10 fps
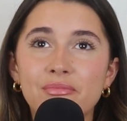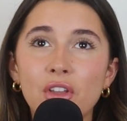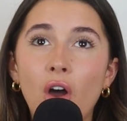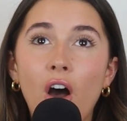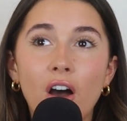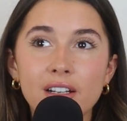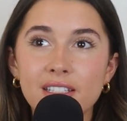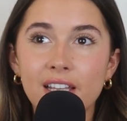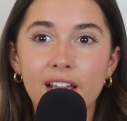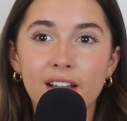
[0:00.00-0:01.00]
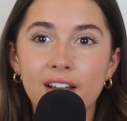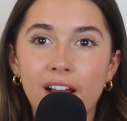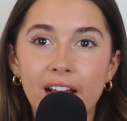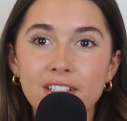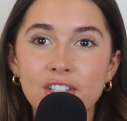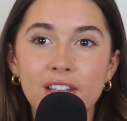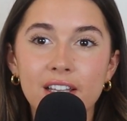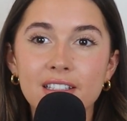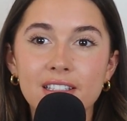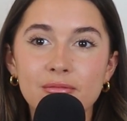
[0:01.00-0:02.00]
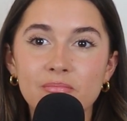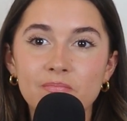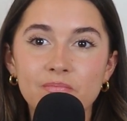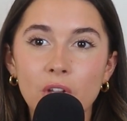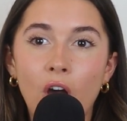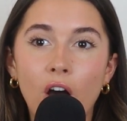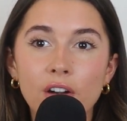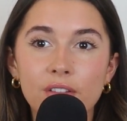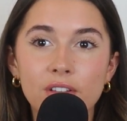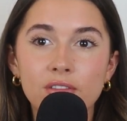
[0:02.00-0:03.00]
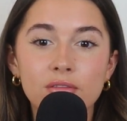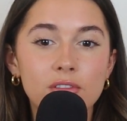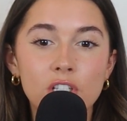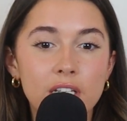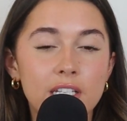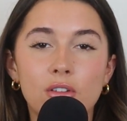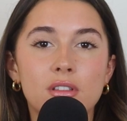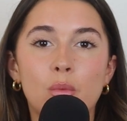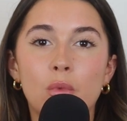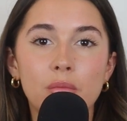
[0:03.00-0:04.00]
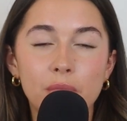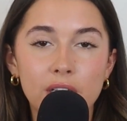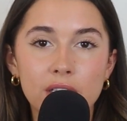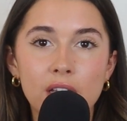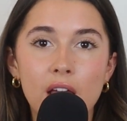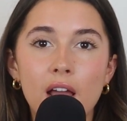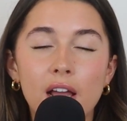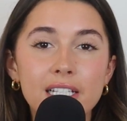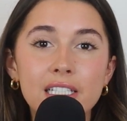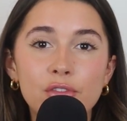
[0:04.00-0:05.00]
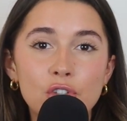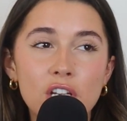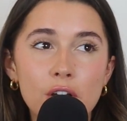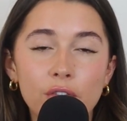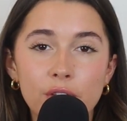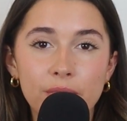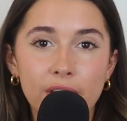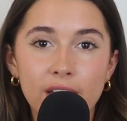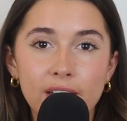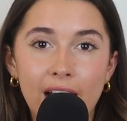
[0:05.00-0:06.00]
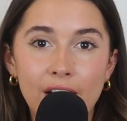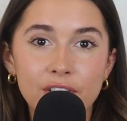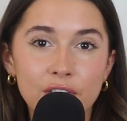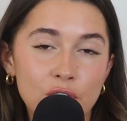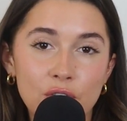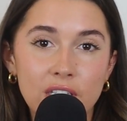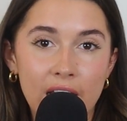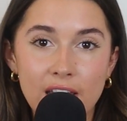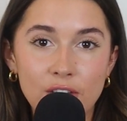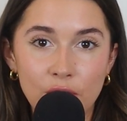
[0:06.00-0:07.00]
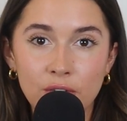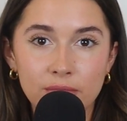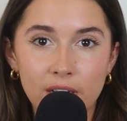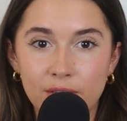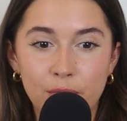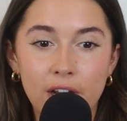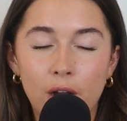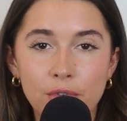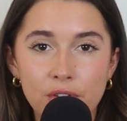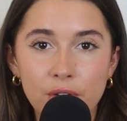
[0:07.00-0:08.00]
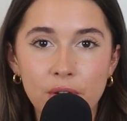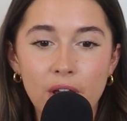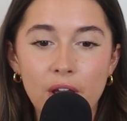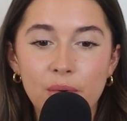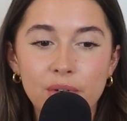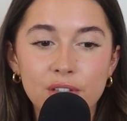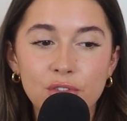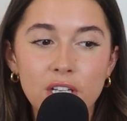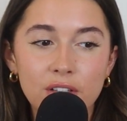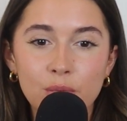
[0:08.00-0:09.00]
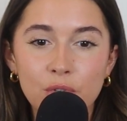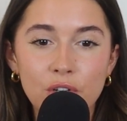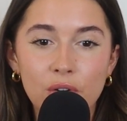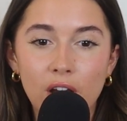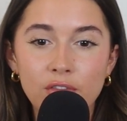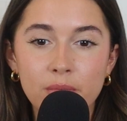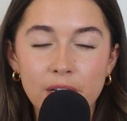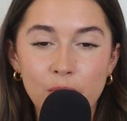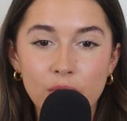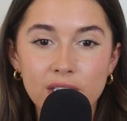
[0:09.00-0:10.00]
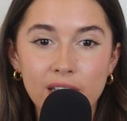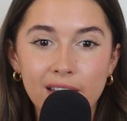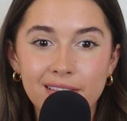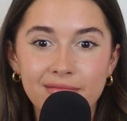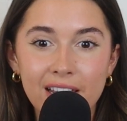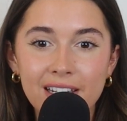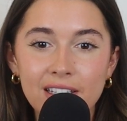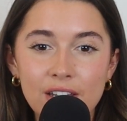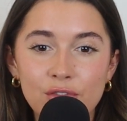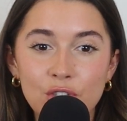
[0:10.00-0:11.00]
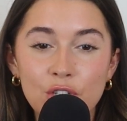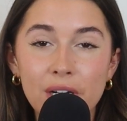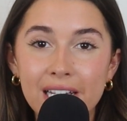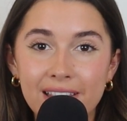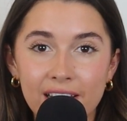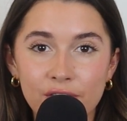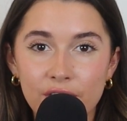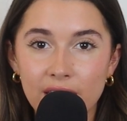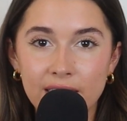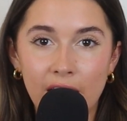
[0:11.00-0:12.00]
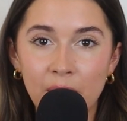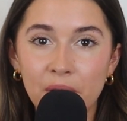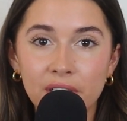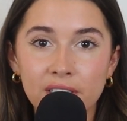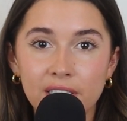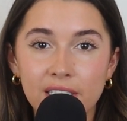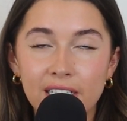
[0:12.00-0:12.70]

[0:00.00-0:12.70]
the hardest thing. I actually think it's harder than cheating on someone because at least if you cheat on them, they have an excuse to hate you and break up with you. Whereas if you tell someone you don't love them anymore, it's like they didn't even do anything for that to happen